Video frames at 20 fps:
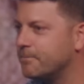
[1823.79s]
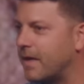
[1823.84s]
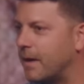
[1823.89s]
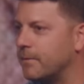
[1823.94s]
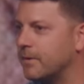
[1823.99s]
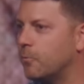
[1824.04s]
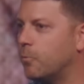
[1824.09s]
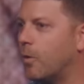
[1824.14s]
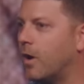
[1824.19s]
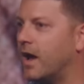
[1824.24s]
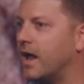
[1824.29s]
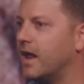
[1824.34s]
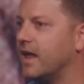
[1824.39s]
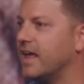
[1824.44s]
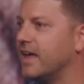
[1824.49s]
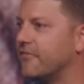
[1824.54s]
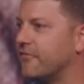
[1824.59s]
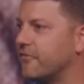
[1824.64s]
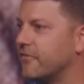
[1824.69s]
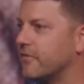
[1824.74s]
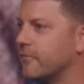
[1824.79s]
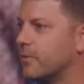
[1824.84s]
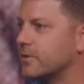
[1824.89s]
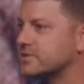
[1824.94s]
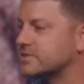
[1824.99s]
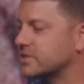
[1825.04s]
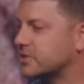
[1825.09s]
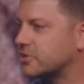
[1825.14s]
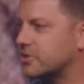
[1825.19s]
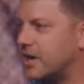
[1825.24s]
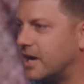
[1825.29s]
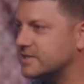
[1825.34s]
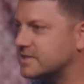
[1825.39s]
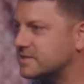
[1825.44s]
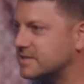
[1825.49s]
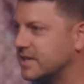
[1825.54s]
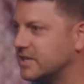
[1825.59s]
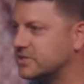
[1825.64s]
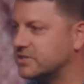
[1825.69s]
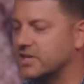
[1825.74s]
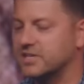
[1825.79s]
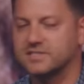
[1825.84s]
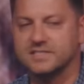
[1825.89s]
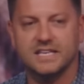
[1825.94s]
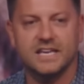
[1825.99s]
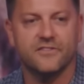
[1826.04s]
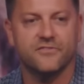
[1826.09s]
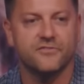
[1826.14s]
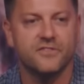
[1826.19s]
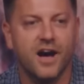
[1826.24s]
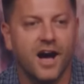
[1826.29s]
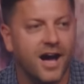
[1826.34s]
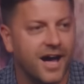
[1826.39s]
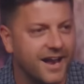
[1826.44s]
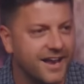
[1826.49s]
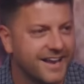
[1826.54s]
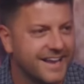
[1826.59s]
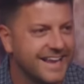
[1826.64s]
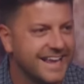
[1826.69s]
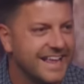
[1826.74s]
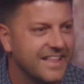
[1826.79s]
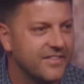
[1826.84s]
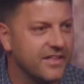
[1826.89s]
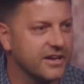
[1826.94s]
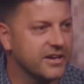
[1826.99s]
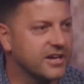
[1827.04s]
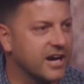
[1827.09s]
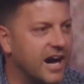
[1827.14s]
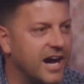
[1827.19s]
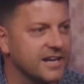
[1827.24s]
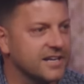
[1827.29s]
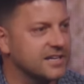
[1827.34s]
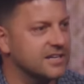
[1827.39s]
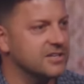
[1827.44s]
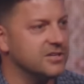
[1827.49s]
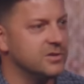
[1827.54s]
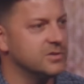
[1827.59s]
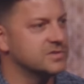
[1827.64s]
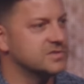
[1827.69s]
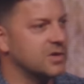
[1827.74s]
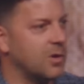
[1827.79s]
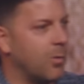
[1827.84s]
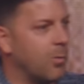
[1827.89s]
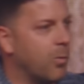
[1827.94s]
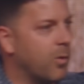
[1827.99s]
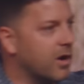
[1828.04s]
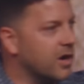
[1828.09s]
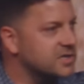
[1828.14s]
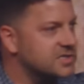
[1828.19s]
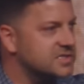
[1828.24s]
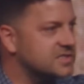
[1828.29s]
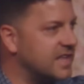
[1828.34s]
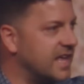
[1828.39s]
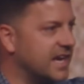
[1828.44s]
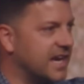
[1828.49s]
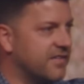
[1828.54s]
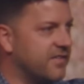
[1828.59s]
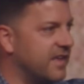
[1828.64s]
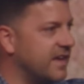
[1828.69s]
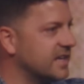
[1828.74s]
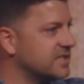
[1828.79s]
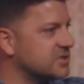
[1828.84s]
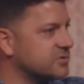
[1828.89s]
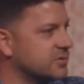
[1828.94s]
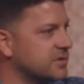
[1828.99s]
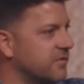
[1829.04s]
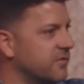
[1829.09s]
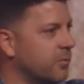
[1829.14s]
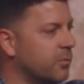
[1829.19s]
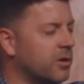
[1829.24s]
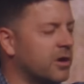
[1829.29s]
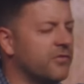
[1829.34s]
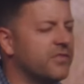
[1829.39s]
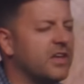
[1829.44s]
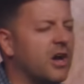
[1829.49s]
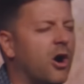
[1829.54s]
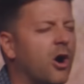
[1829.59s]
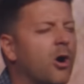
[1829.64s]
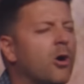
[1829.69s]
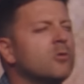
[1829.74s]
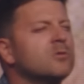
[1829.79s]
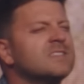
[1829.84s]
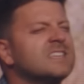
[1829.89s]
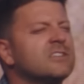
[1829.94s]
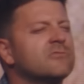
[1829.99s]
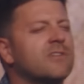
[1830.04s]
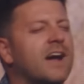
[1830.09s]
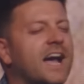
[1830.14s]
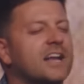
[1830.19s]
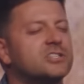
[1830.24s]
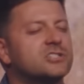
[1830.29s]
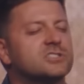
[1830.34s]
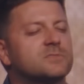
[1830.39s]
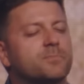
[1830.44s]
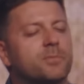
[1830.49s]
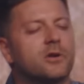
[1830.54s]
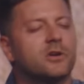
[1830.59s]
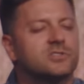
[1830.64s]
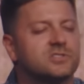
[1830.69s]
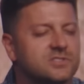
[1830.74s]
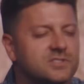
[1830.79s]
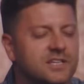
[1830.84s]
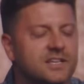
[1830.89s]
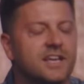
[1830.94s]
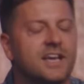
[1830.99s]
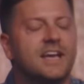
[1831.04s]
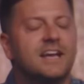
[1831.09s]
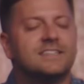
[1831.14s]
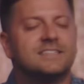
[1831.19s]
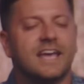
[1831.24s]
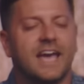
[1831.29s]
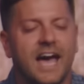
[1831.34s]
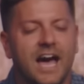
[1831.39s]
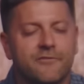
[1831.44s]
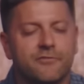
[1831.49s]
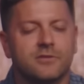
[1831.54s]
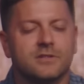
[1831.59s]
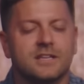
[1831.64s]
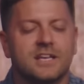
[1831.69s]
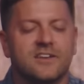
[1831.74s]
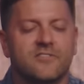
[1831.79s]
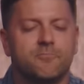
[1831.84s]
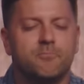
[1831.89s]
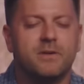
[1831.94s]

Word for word: I mean, what if what does the cross teach us if not that God can use the worst thing in the history of the world, the only righteous person to ever live,